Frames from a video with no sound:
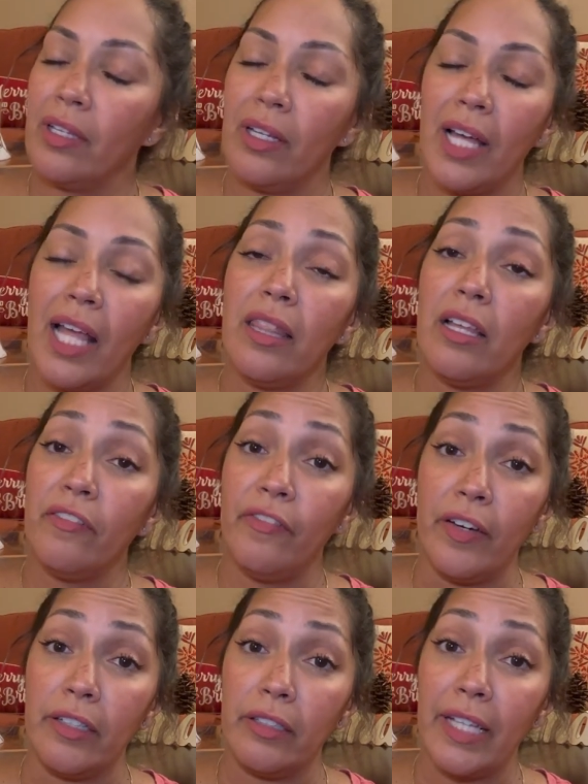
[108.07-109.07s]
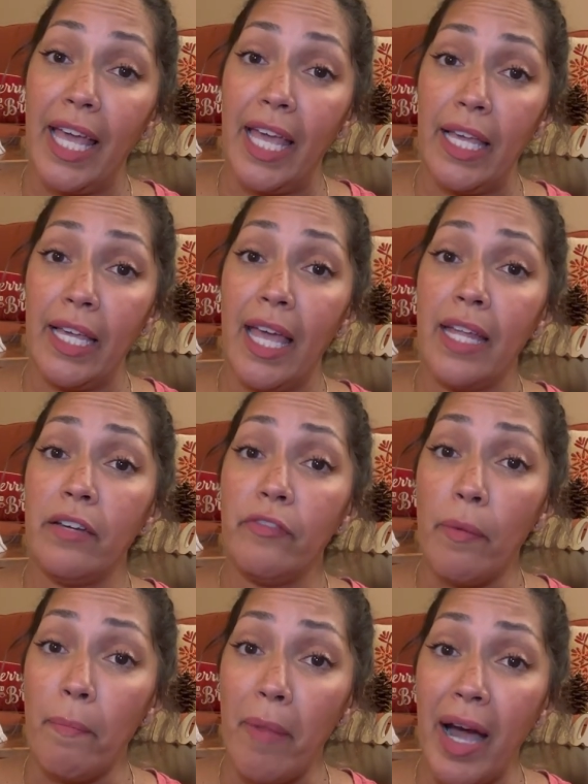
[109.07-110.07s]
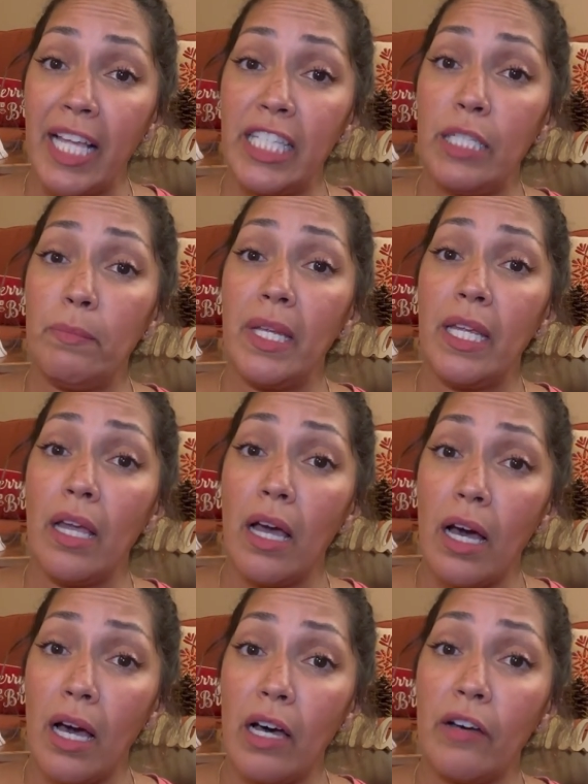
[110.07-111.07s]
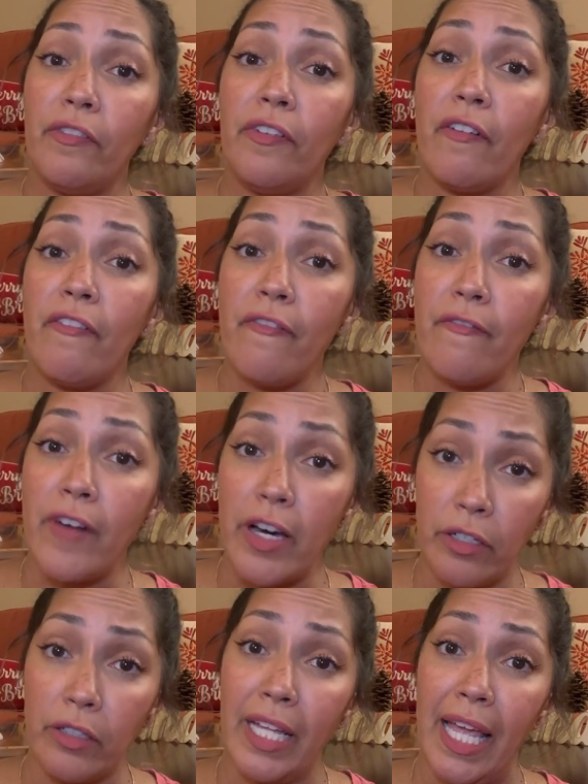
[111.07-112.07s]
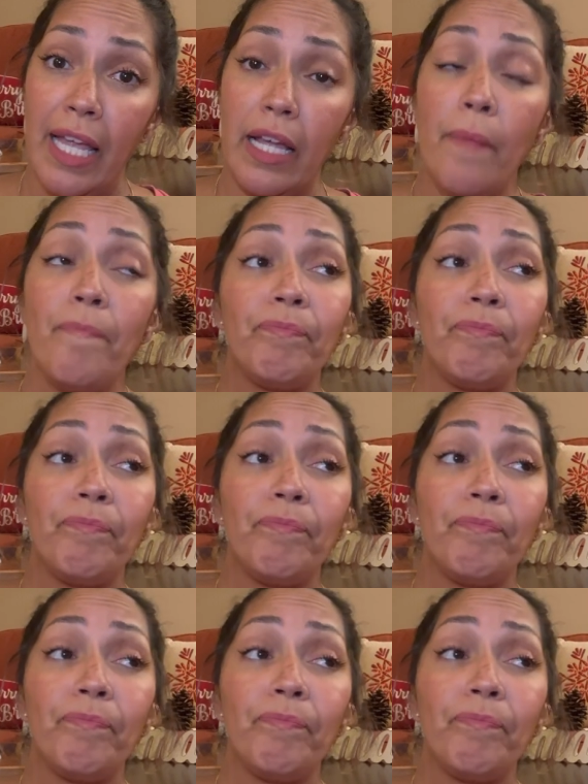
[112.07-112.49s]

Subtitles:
I love funnel cake, and it reminds me of funnel cake.